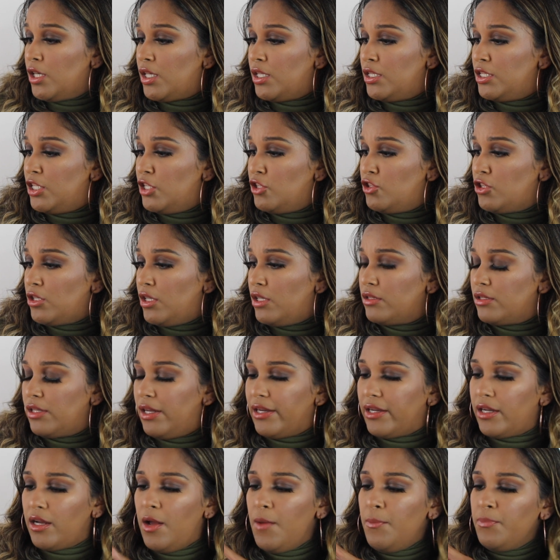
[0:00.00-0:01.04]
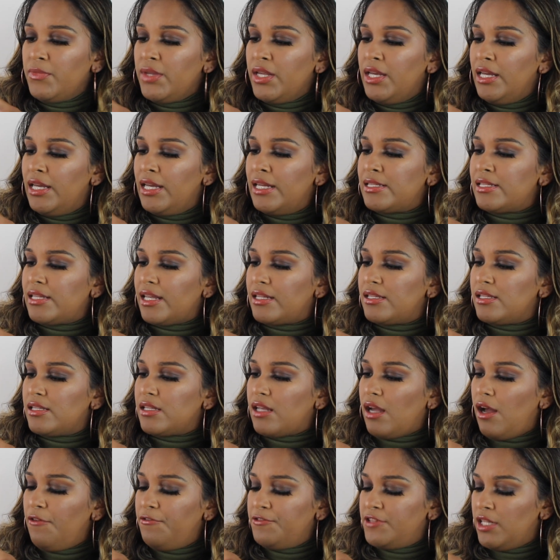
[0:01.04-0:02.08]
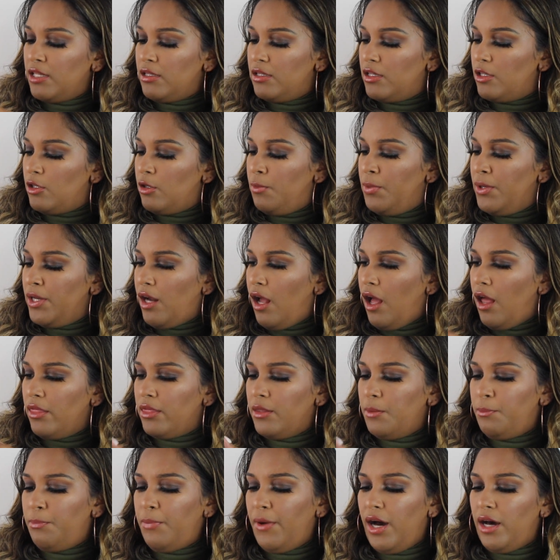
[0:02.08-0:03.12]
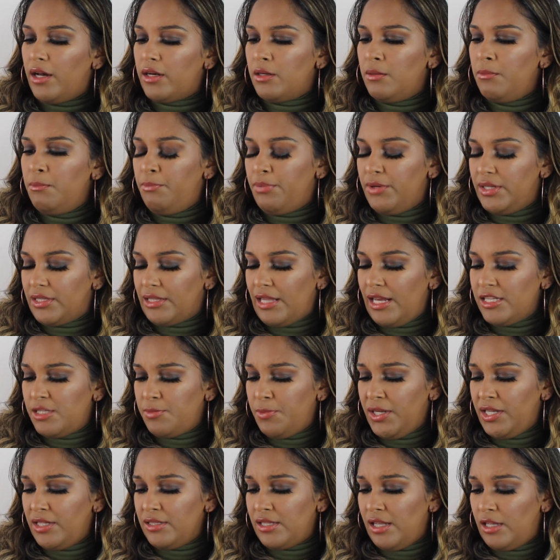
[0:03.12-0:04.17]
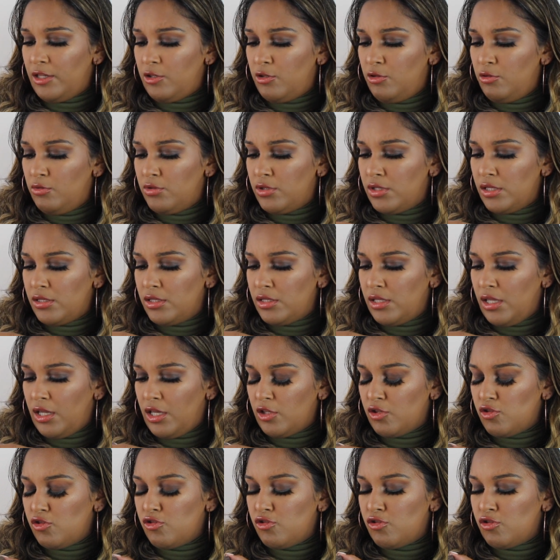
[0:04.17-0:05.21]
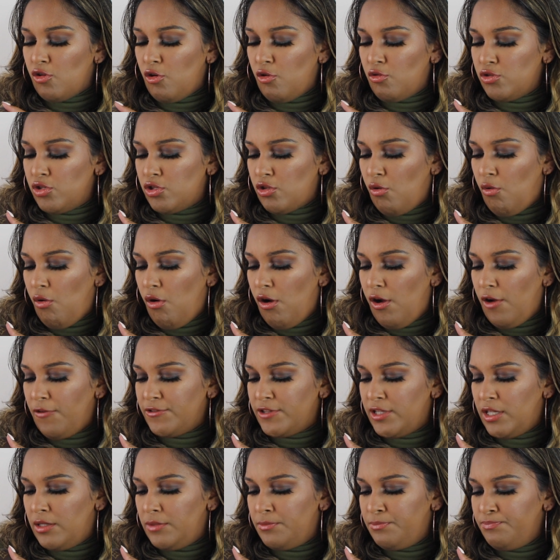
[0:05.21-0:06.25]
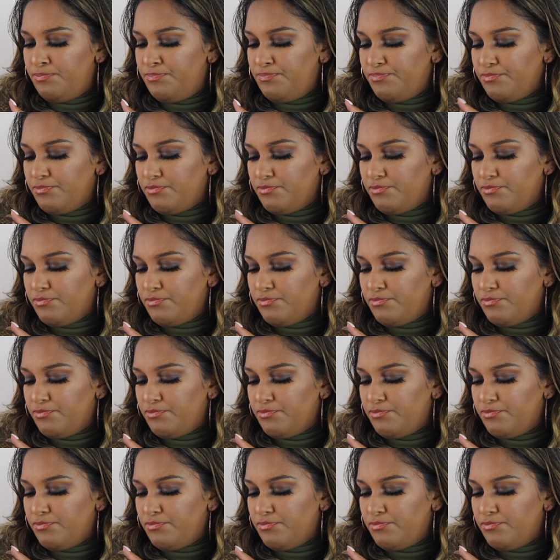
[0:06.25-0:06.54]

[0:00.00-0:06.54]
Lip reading: condition. Like, it's like scuffed a little bit on the bottom, but that's because I use this thing so often.